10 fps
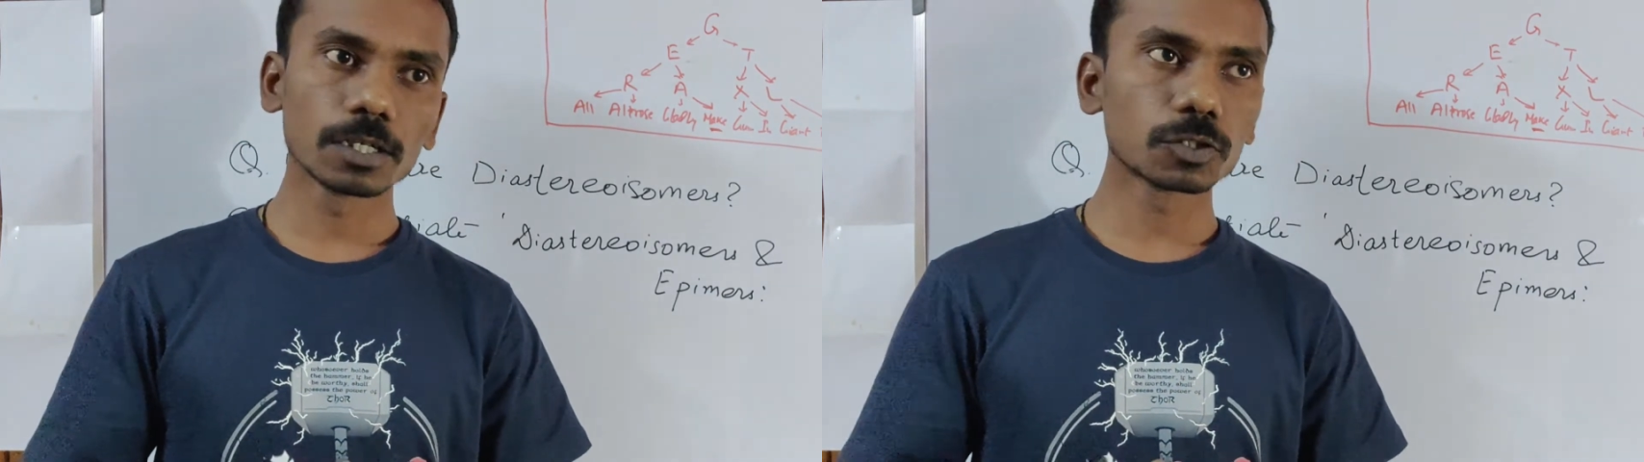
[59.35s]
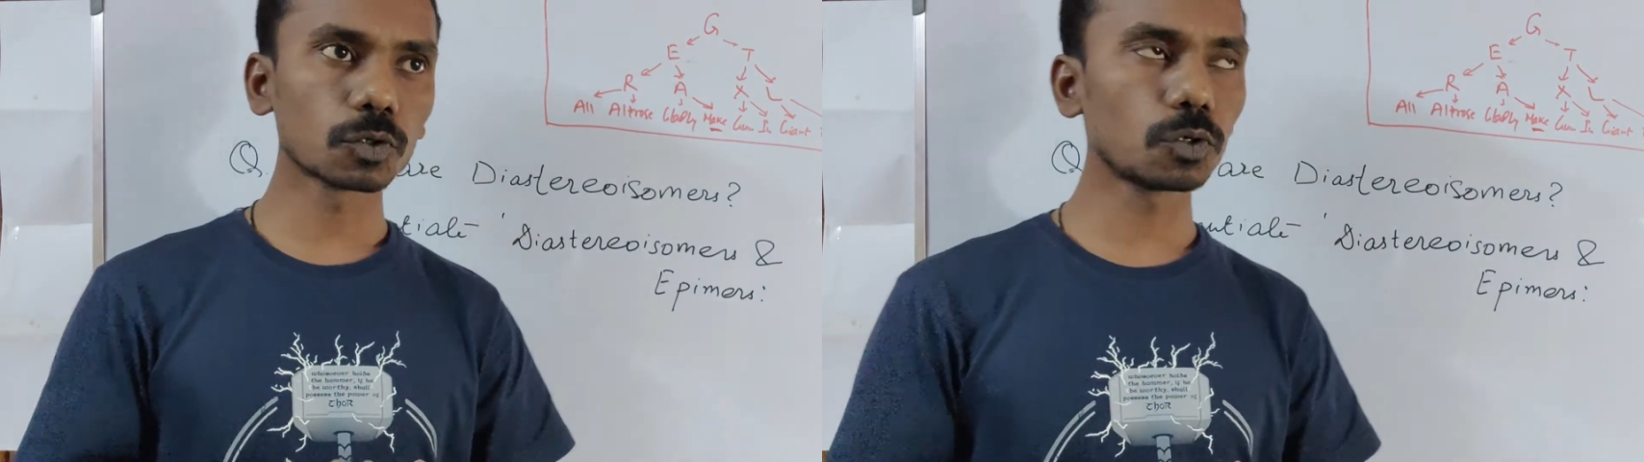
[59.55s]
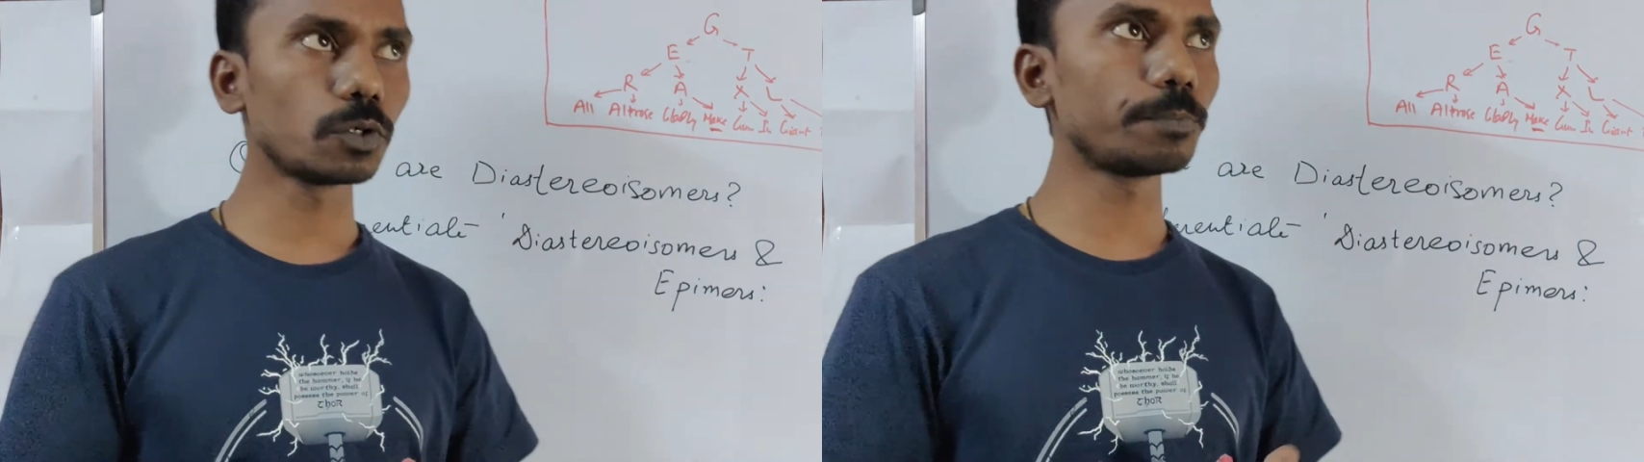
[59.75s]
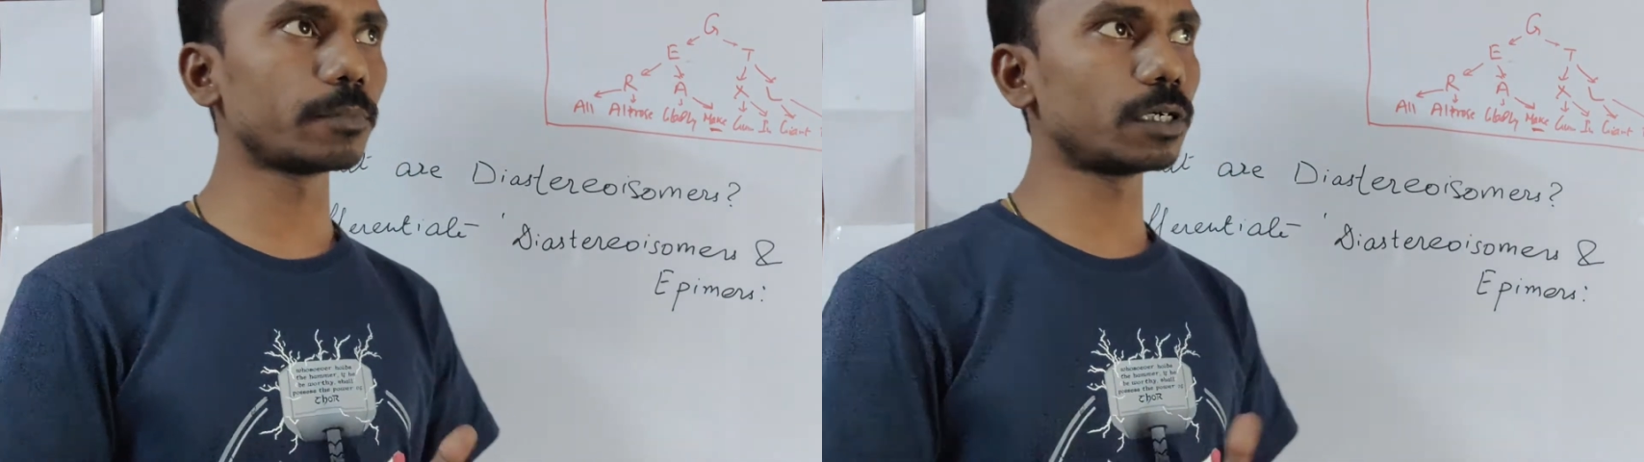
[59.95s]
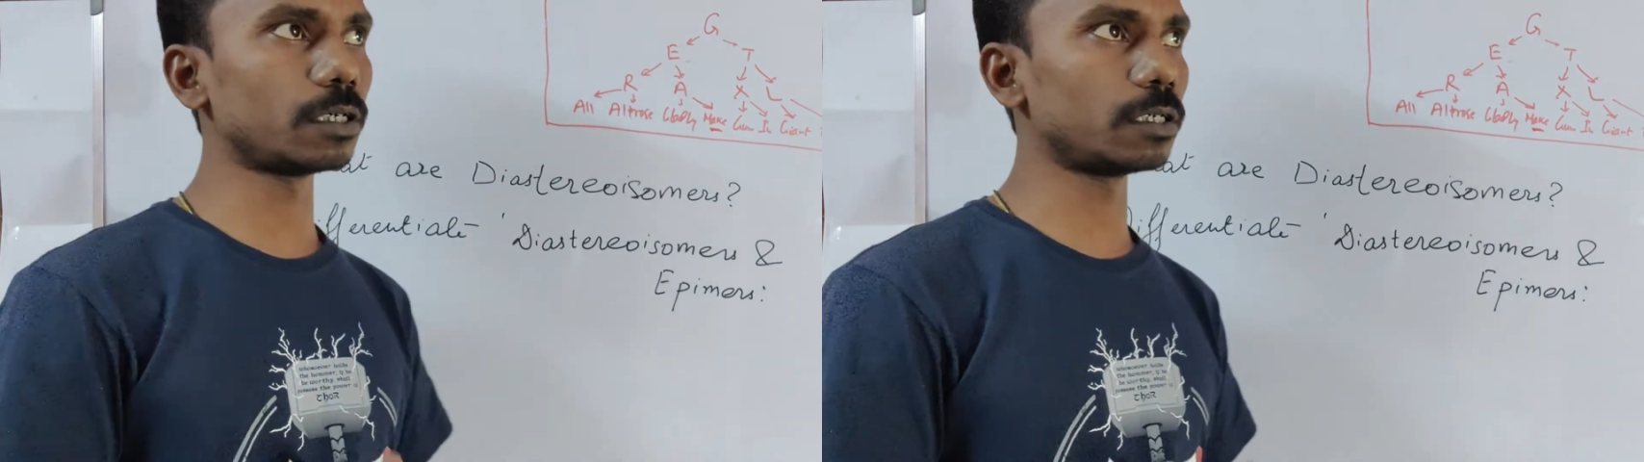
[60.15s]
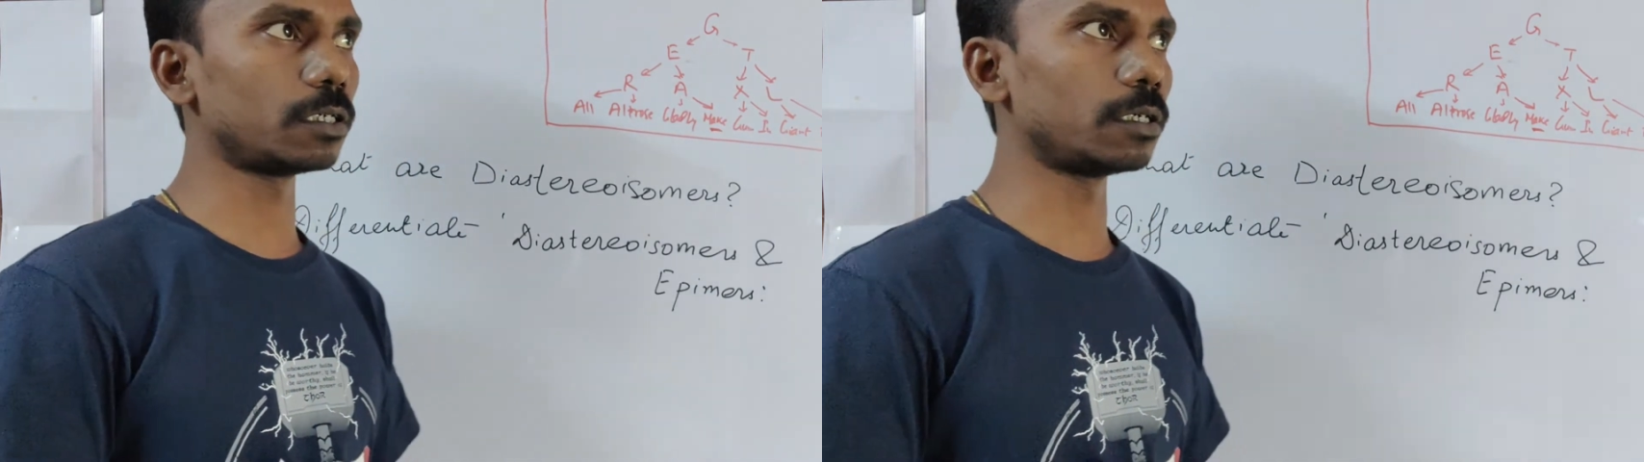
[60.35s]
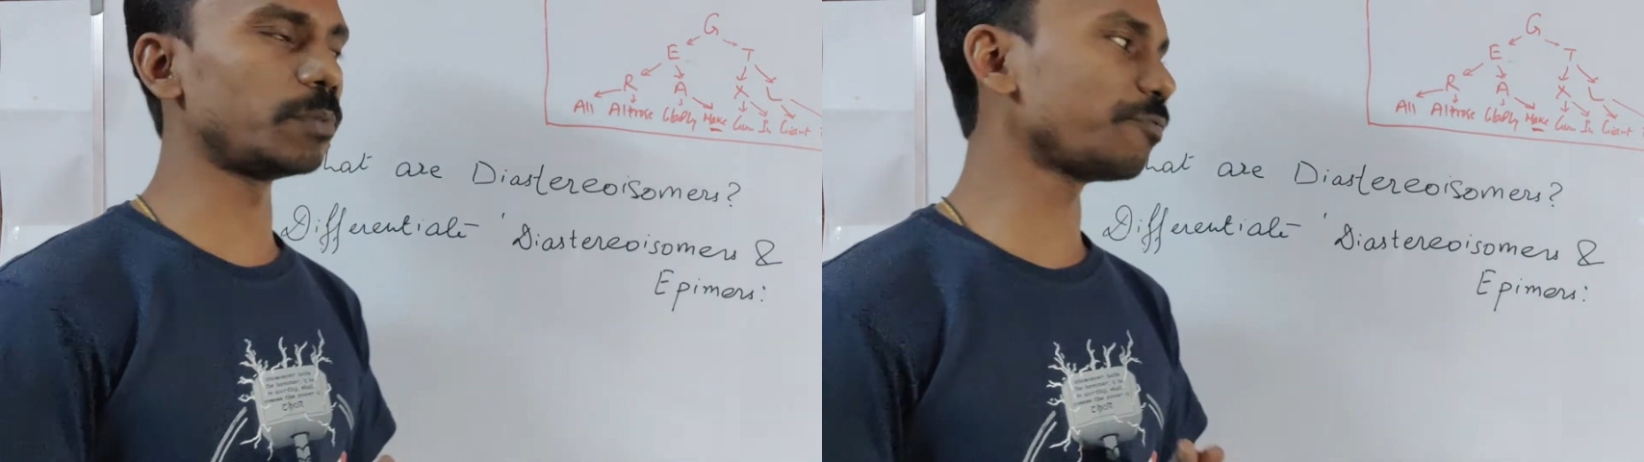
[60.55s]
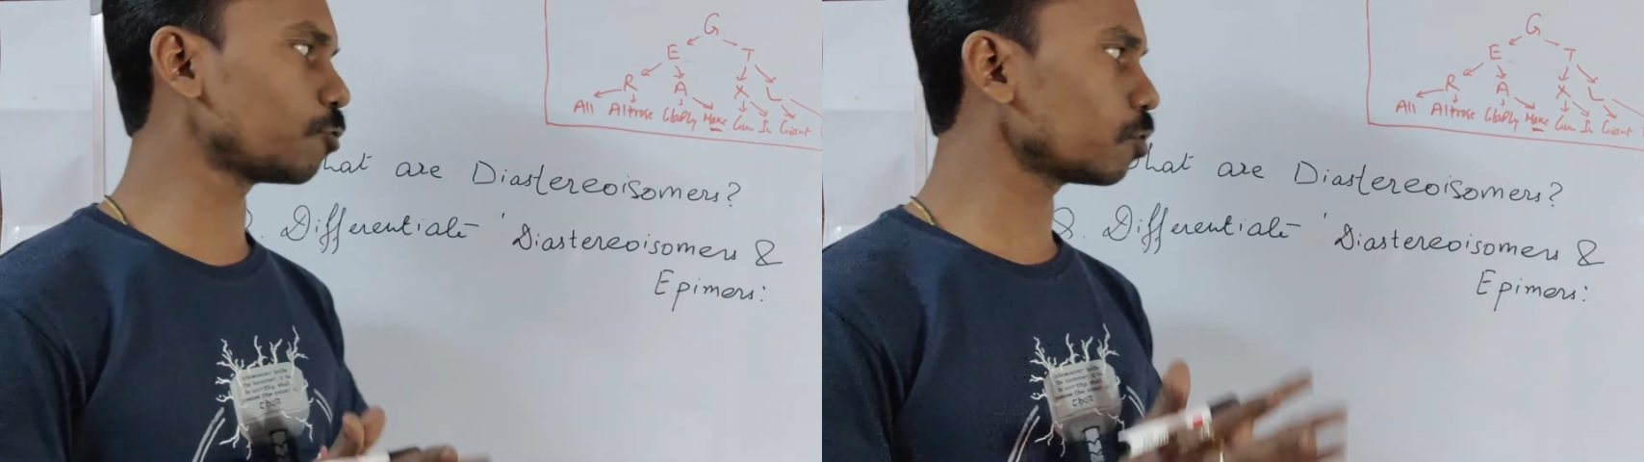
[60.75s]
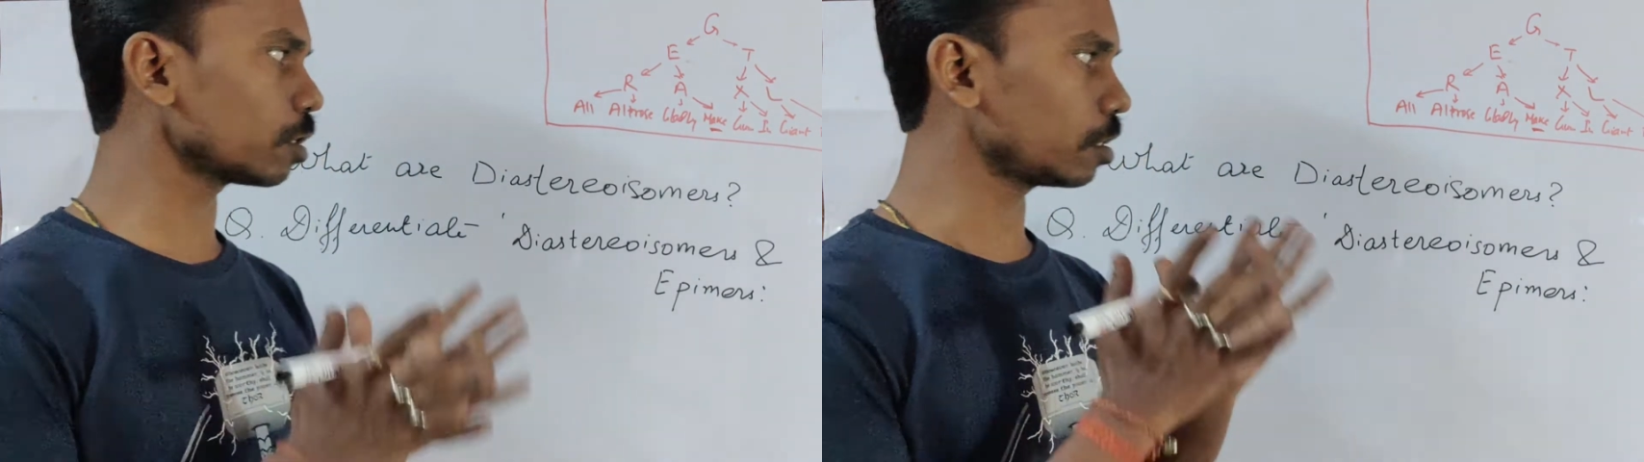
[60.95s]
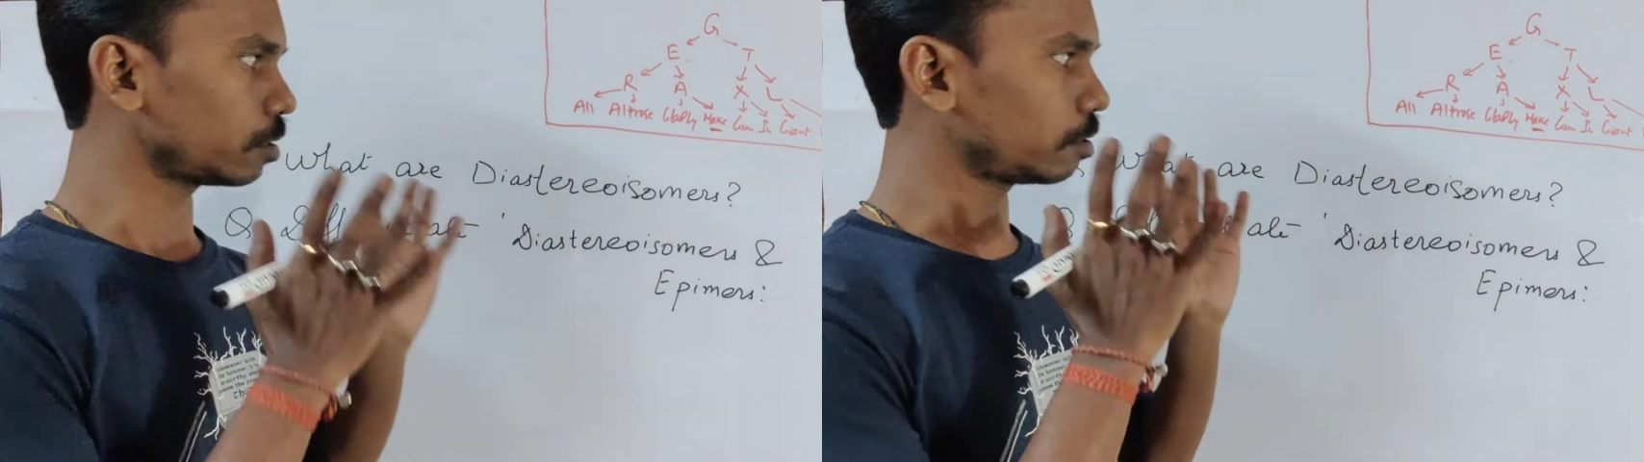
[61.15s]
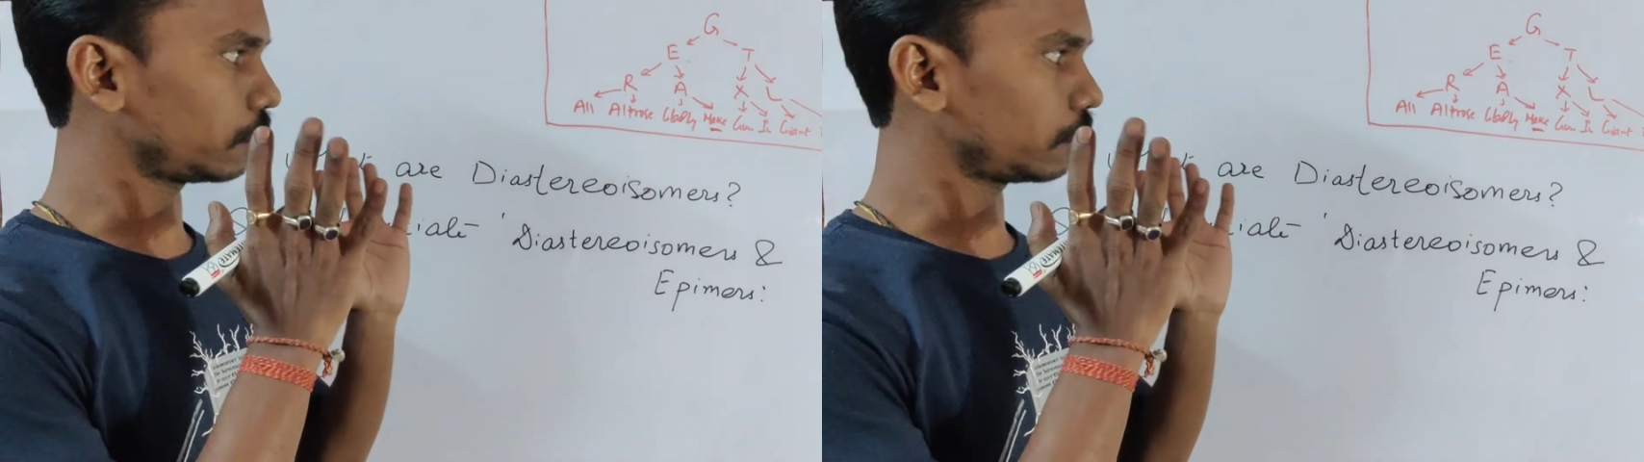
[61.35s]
So before